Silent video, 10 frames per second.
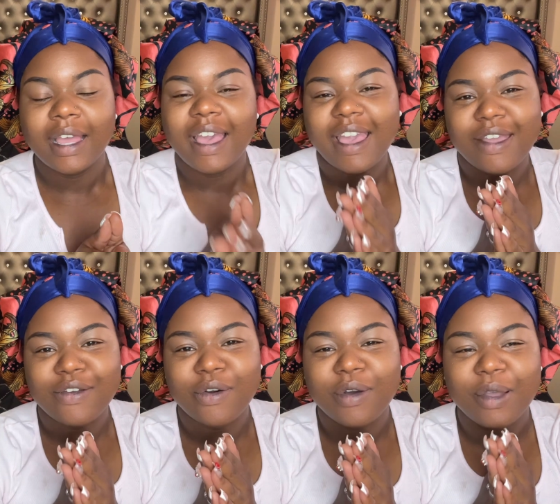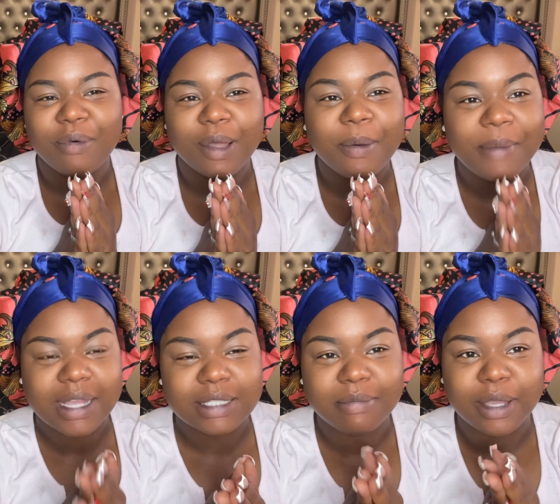Hey y'all, and welcome
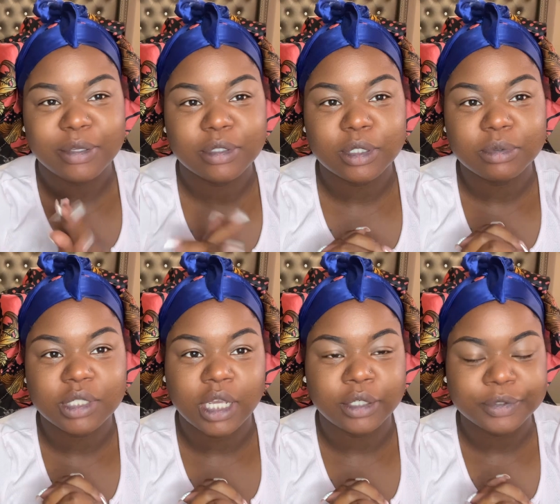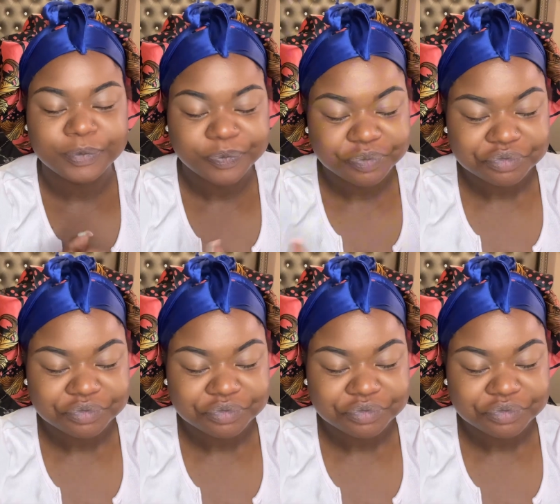back to my YouTube channel.